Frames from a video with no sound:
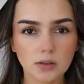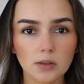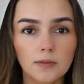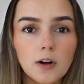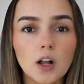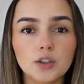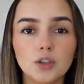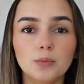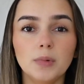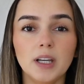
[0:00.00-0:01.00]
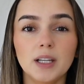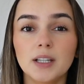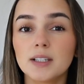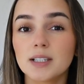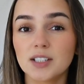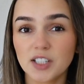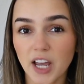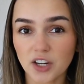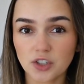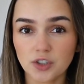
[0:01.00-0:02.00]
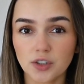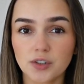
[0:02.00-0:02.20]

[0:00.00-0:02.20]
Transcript: to volume is texture.